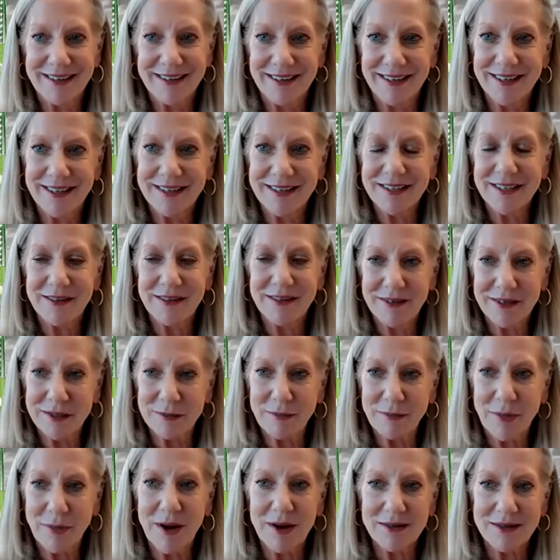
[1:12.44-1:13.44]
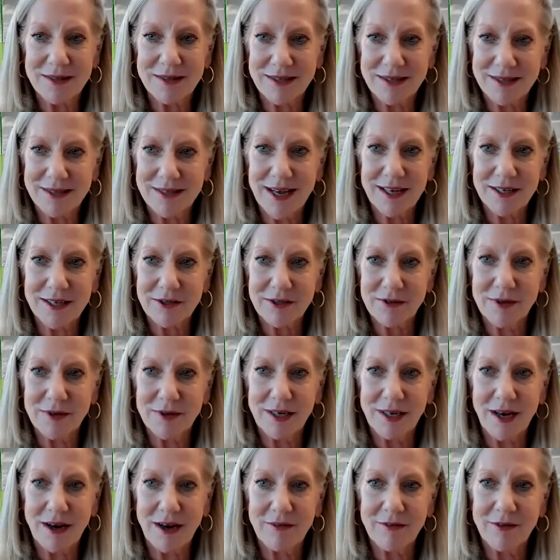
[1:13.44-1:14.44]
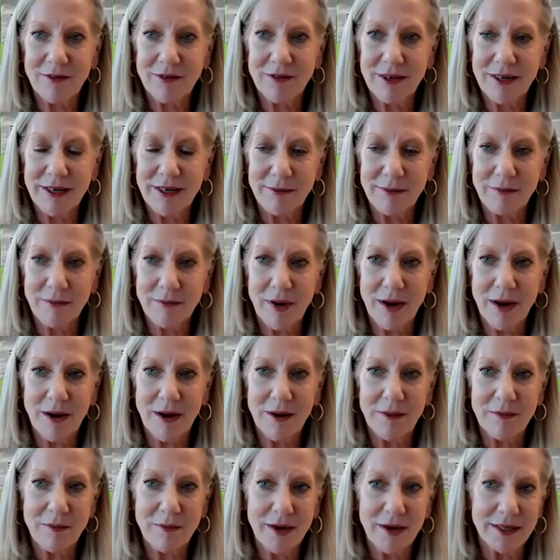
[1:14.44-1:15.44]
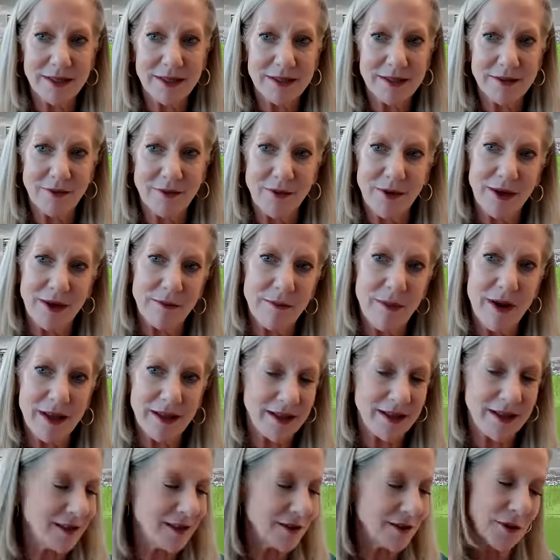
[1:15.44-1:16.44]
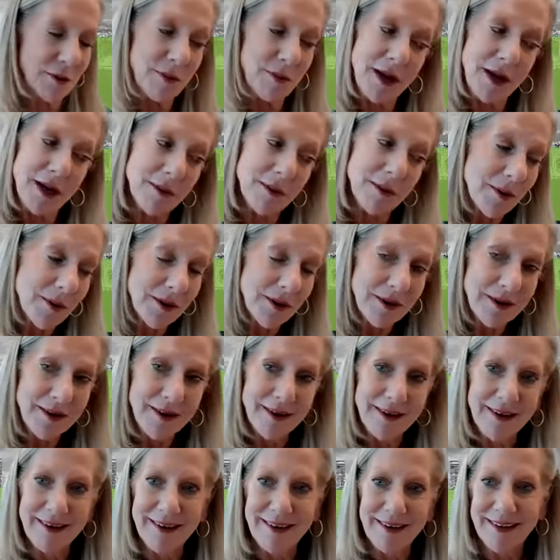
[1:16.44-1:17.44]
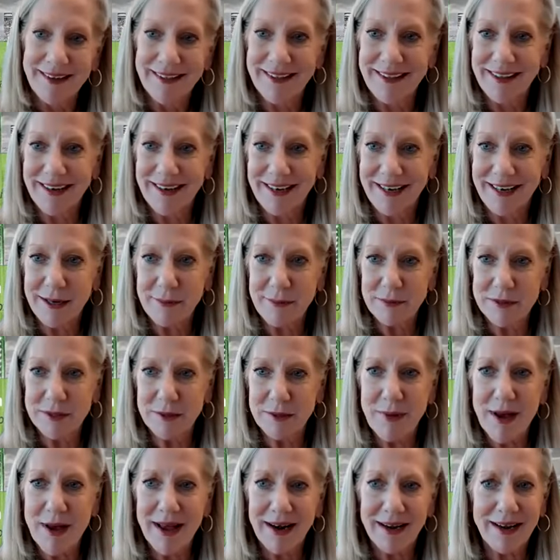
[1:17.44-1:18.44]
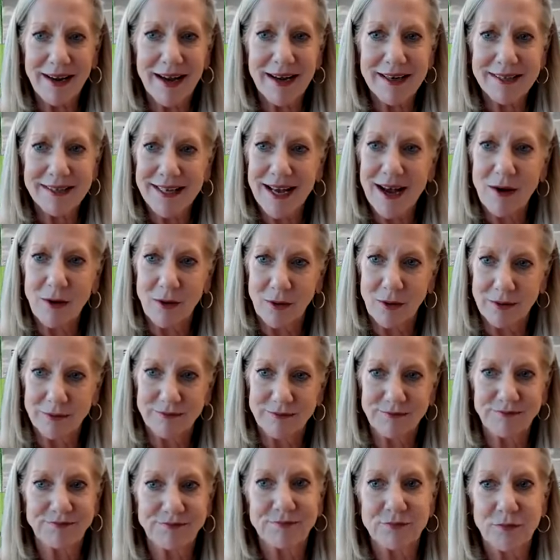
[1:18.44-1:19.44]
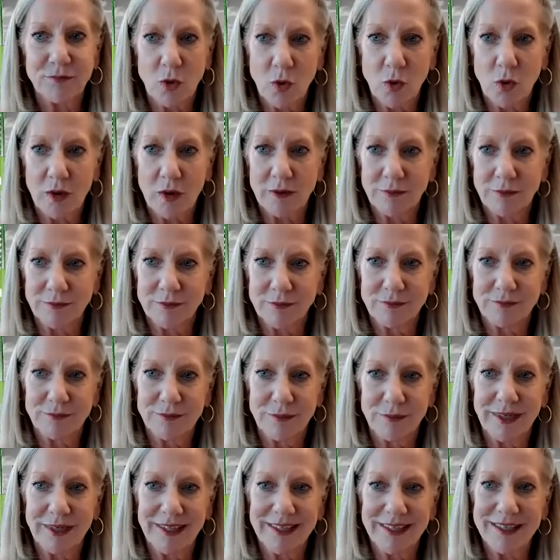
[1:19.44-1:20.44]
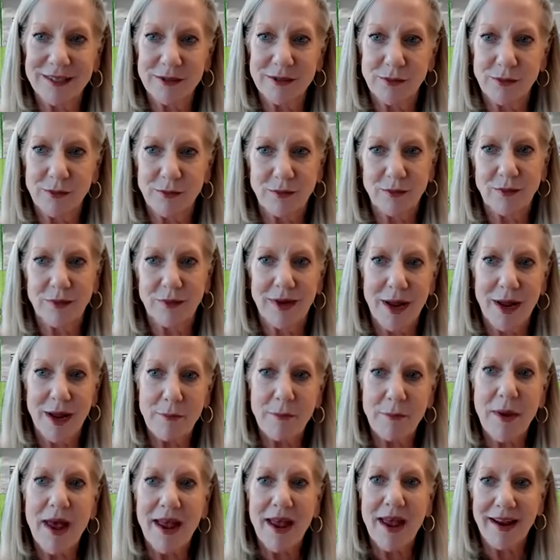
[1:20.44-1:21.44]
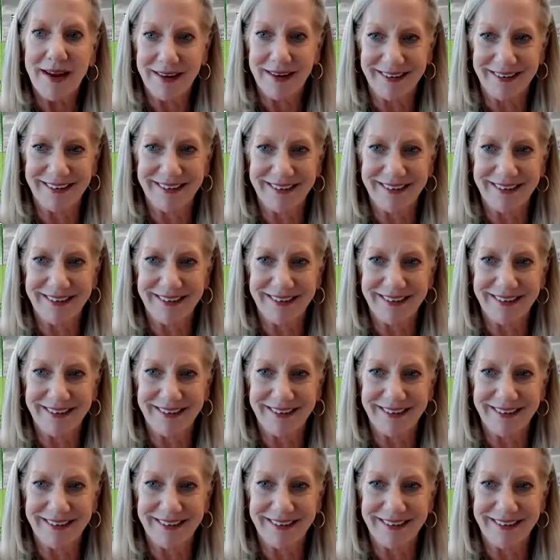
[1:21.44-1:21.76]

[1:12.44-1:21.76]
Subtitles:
incident response, disaster recovery, because if we can make things repeatable, then it keeps the bad guys out, or at least at bay.